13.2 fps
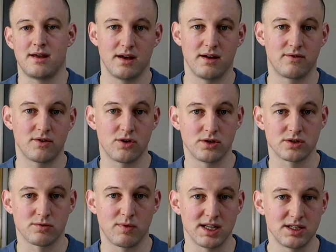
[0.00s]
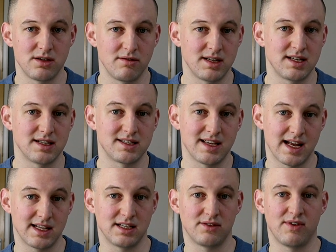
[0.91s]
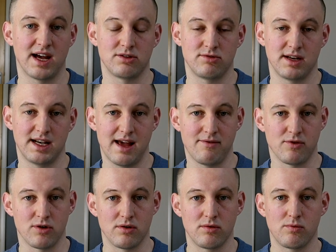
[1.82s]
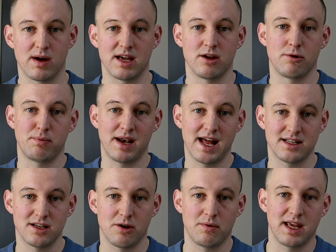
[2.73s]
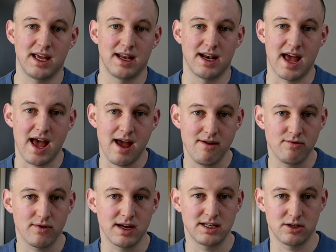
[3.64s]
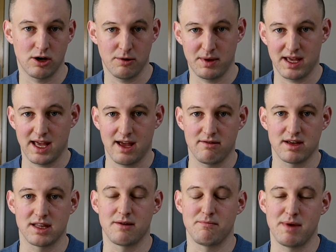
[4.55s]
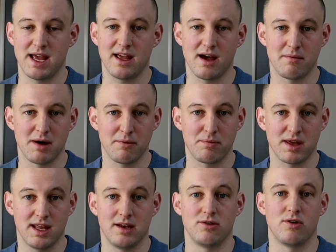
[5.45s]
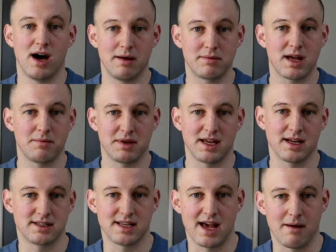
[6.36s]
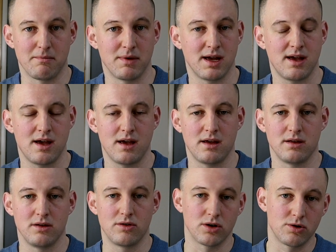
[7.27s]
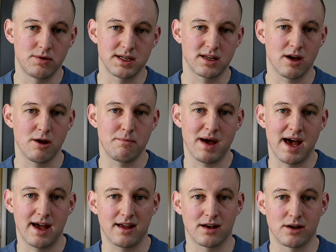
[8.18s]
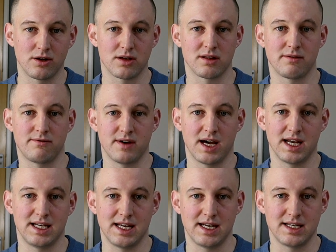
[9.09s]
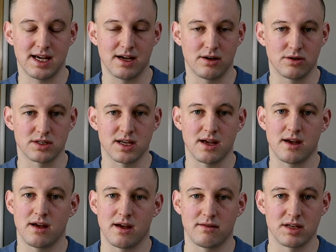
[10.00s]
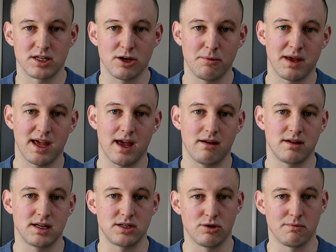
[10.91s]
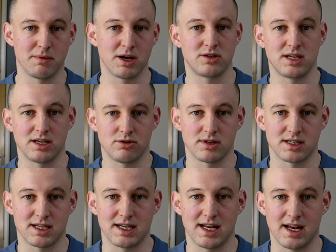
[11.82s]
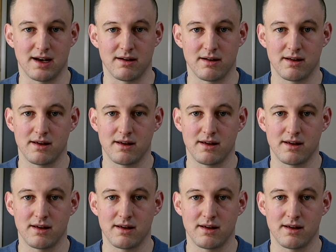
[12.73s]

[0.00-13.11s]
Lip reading: Of course, once you're at a satisfactory level where you're plateauing in every topic area that may come up in your upcoming exam, you can always go back and look at the fine details of the topic areas you're most interested in.